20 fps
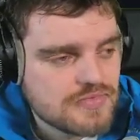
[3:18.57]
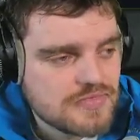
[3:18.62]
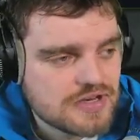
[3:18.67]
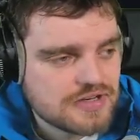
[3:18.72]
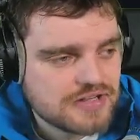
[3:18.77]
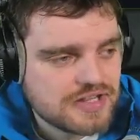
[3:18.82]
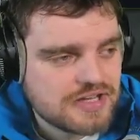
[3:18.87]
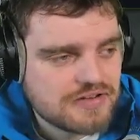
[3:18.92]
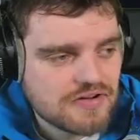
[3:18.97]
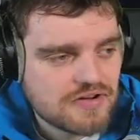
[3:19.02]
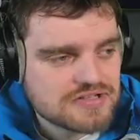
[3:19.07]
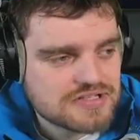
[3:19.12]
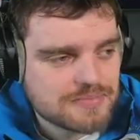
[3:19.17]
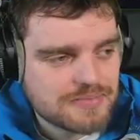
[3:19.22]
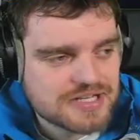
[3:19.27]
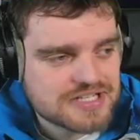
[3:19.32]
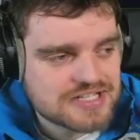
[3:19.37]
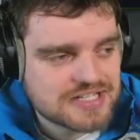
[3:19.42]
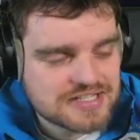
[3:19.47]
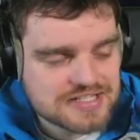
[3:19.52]
D-Rose and
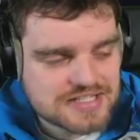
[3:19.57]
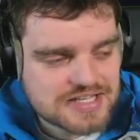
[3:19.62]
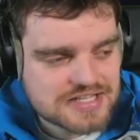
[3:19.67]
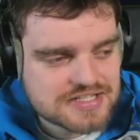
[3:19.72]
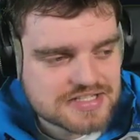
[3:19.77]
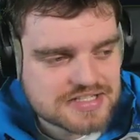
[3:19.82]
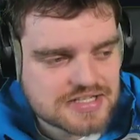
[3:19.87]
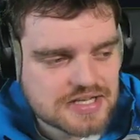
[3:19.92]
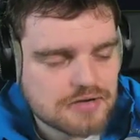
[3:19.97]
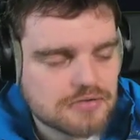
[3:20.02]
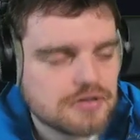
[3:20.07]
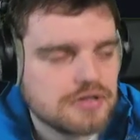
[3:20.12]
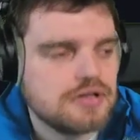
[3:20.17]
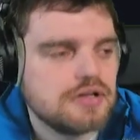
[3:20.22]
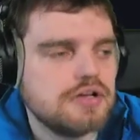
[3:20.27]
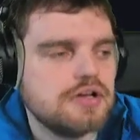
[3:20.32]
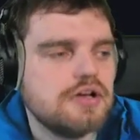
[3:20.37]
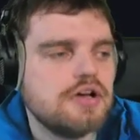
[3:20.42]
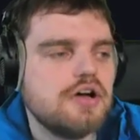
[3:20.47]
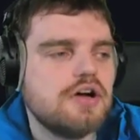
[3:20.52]
Mitchell exist, so
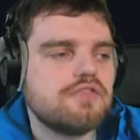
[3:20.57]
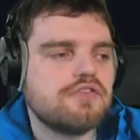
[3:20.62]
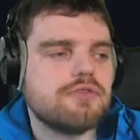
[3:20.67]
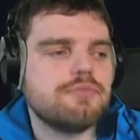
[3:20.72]
for